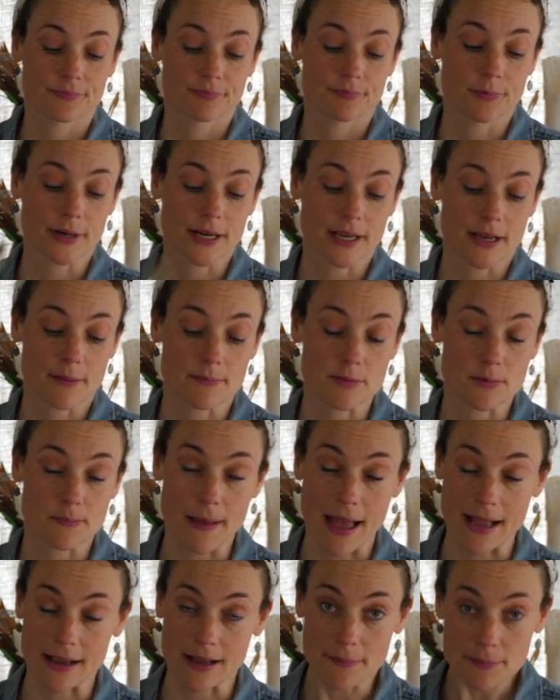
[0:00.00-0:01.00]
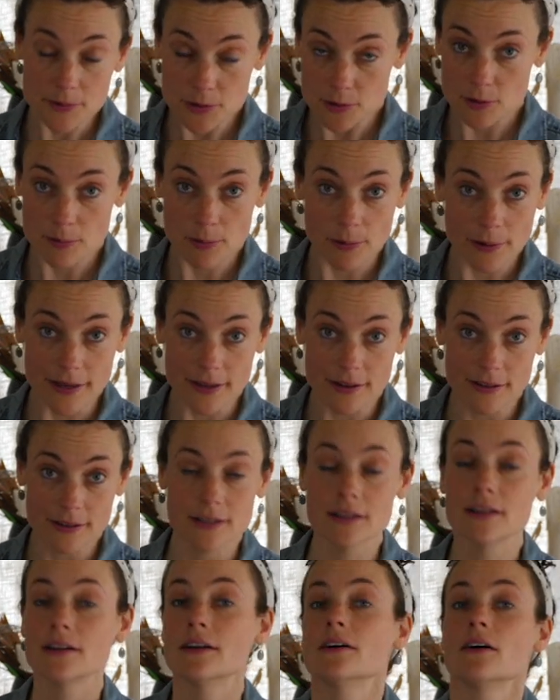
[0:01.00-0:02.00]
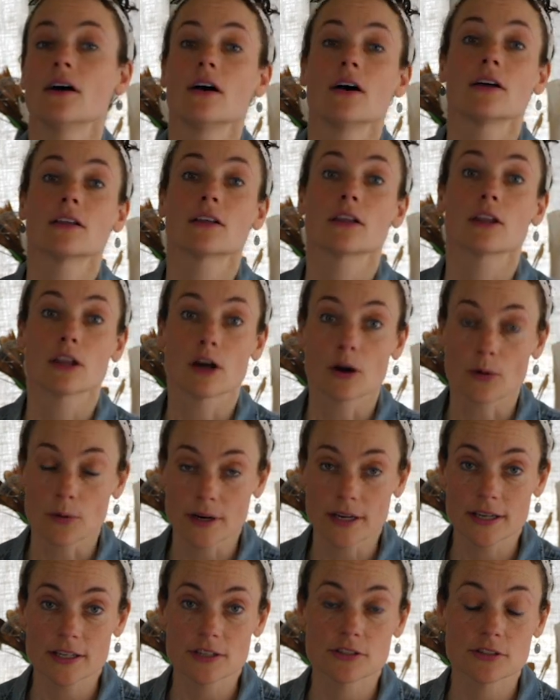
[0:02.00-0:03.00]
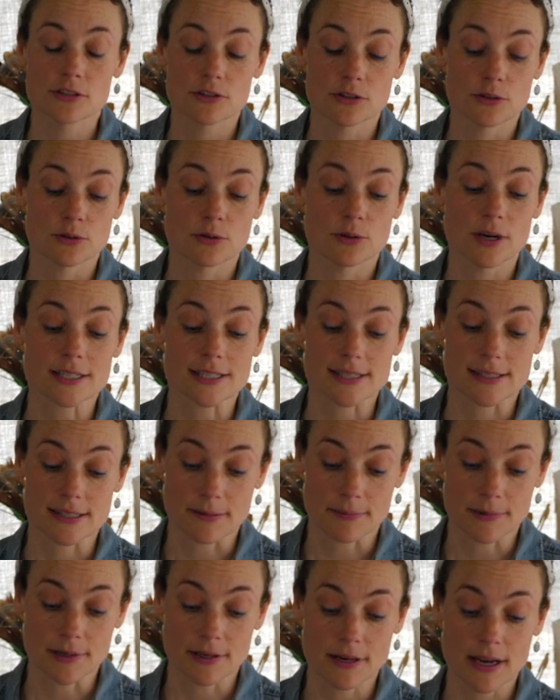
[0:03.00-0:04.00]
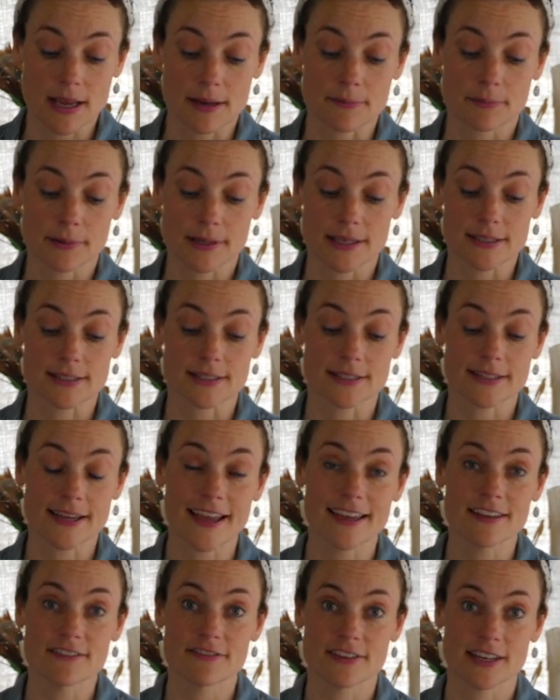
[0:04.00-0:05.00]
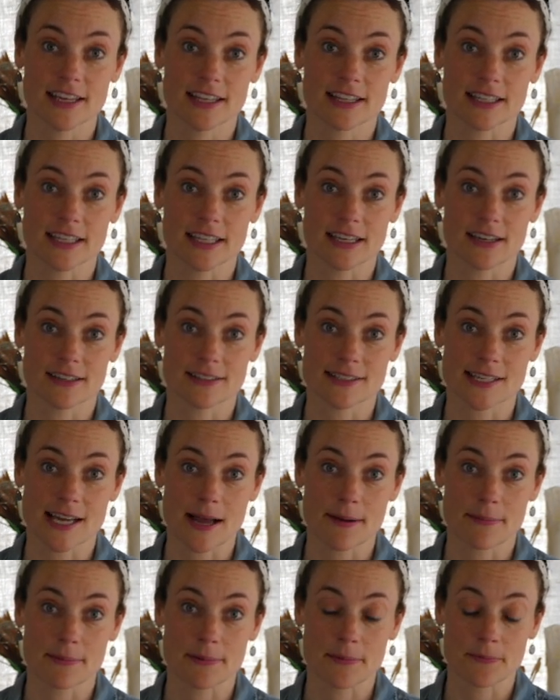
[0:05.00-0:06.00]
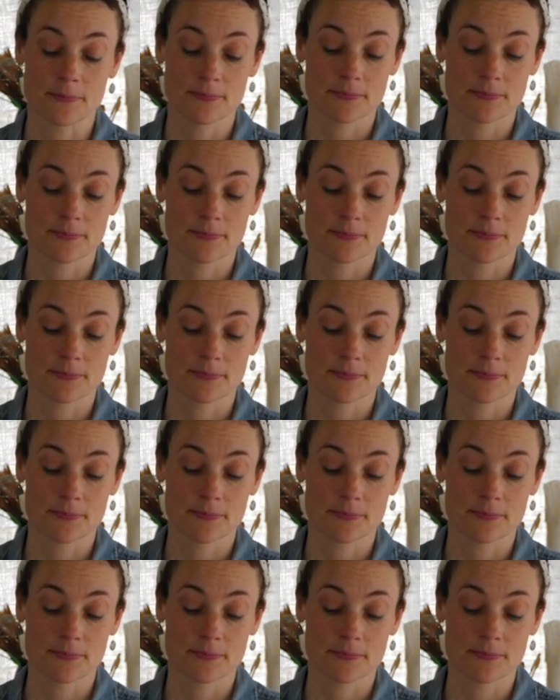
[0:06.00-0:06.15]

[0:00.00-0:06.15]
When it comes back up to a boil, lower it to a simmer and place a tight-fitting lid on top.